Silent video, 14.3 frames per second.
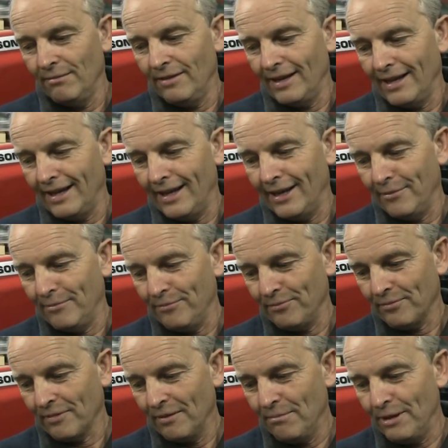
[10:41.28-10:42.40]
a
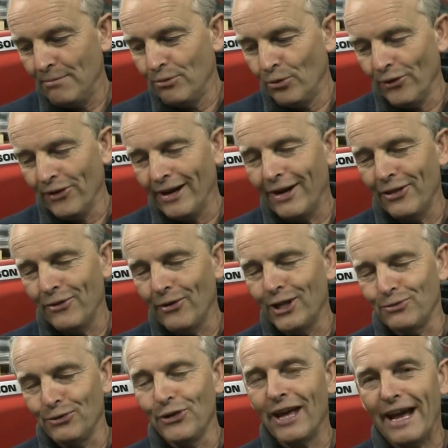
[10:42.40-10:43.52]
bit more than I
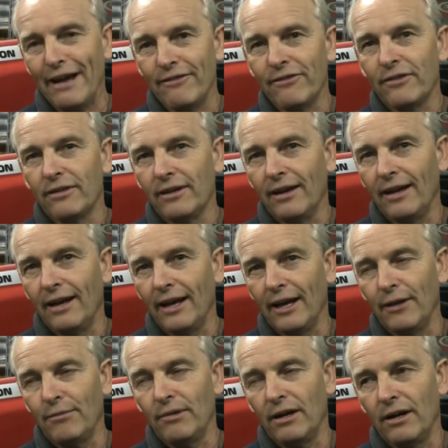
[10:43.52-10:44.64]
otherwise would have,
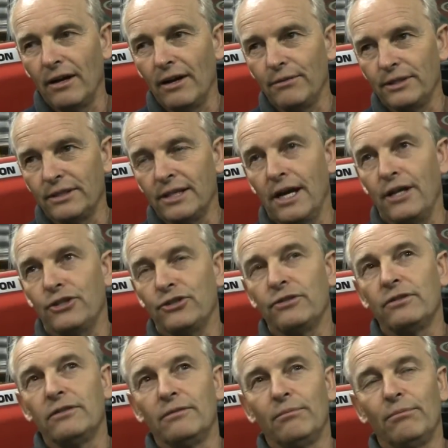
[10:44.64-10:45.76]
I was touched
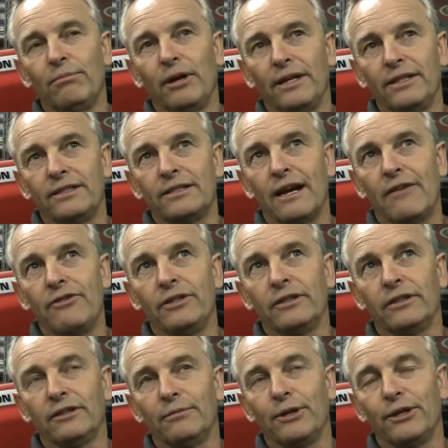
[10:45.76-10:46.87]
by discovering
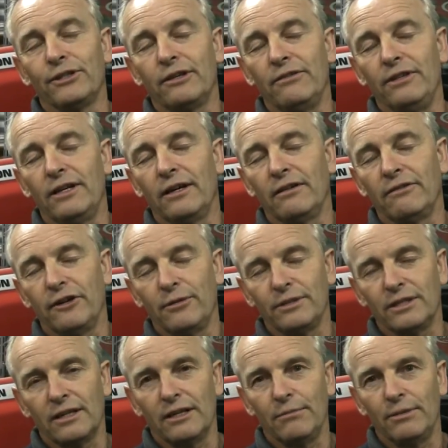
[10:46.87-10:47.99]
that the motto of the Young Farmers
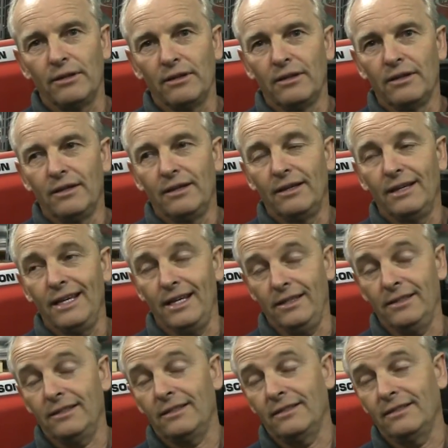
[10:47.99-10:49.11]
Club
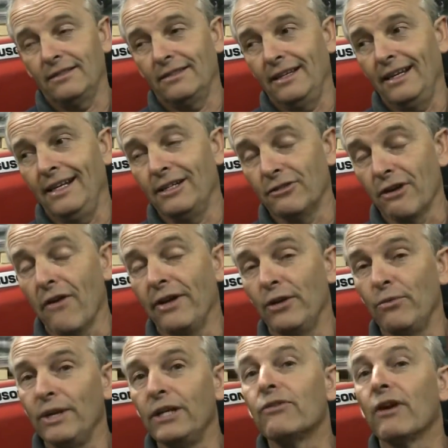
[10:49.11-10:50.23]
is, in growing,
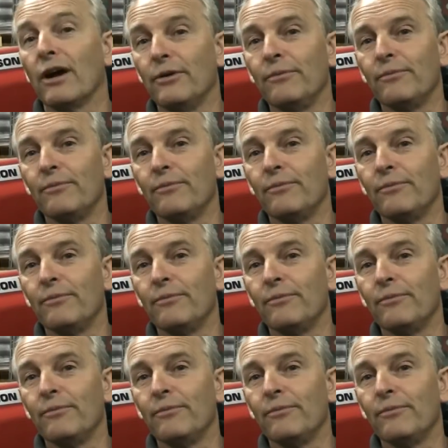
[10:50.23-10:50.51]
we grow.